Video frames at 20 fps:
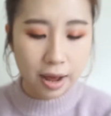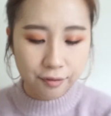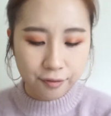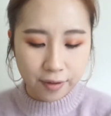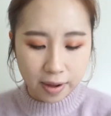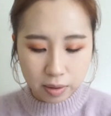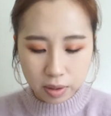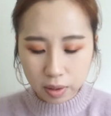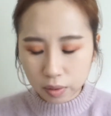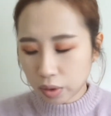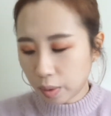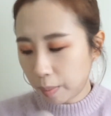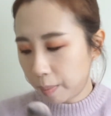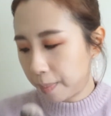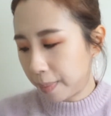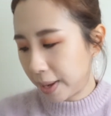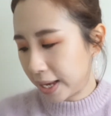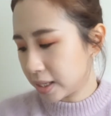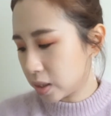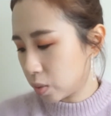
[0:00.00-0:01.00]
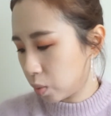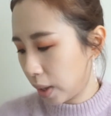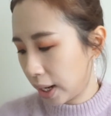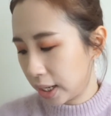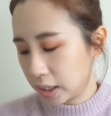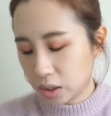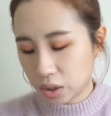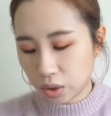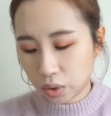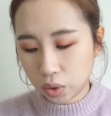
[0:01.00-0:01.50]
I found out the best
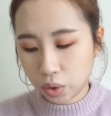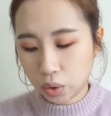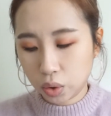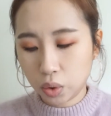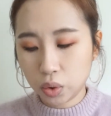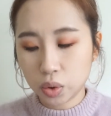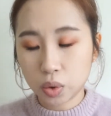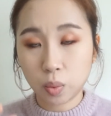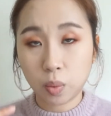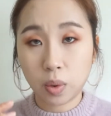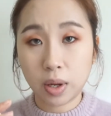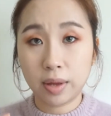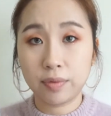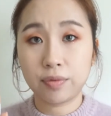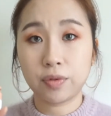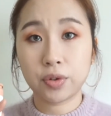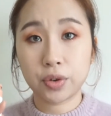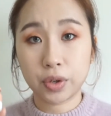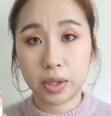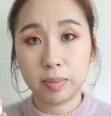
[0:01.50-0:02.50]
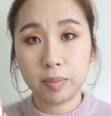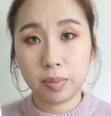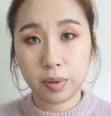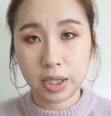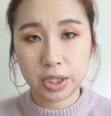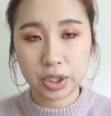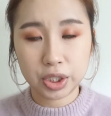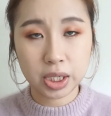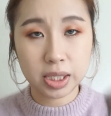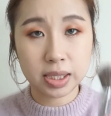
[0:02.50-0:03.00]
way to use with cream
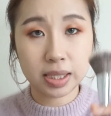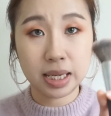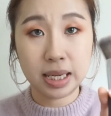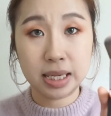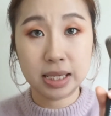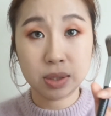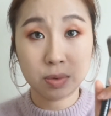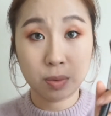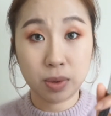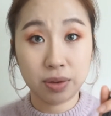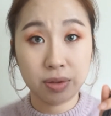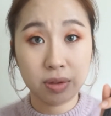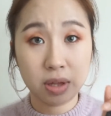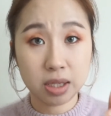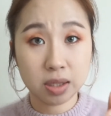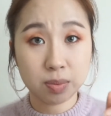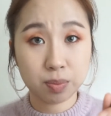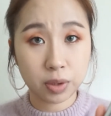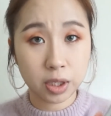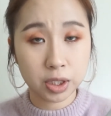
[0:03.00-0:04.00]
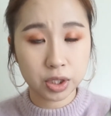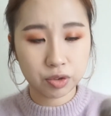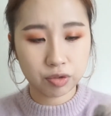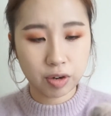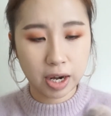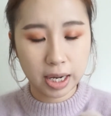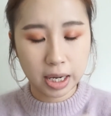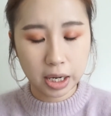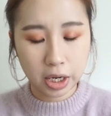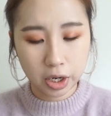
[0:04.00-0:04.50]
blushes is with this brush
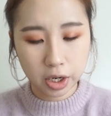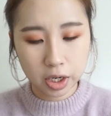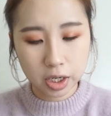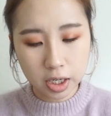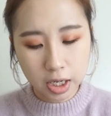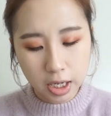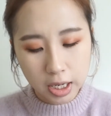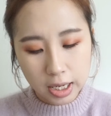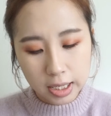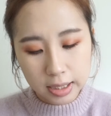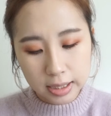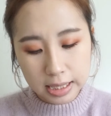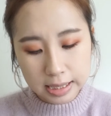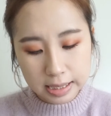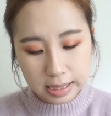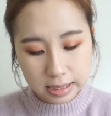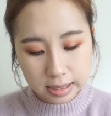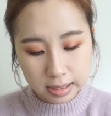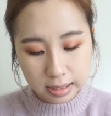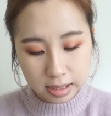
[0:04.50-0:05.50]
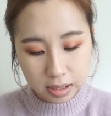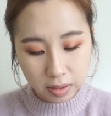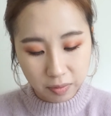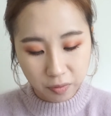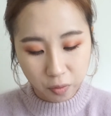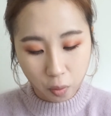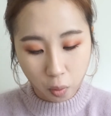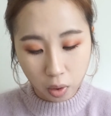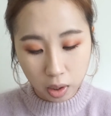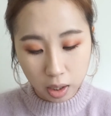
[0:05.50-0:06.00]
right here. This is the
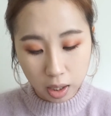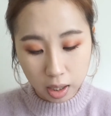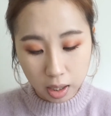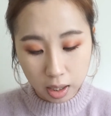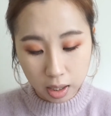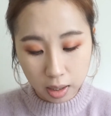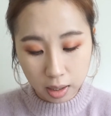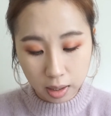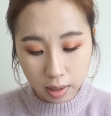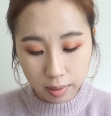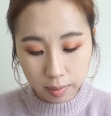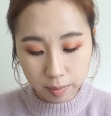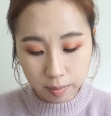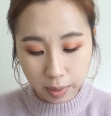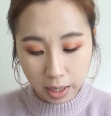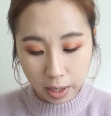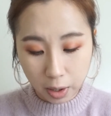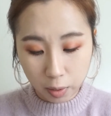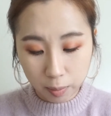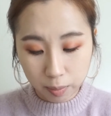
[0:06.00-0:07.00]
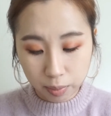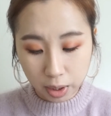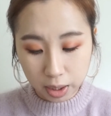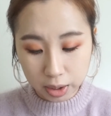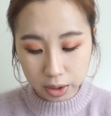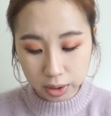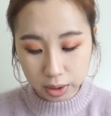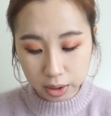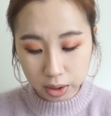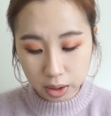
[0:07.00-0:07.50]
Sephora
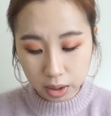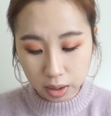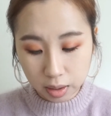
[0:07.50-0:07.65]
Airbrush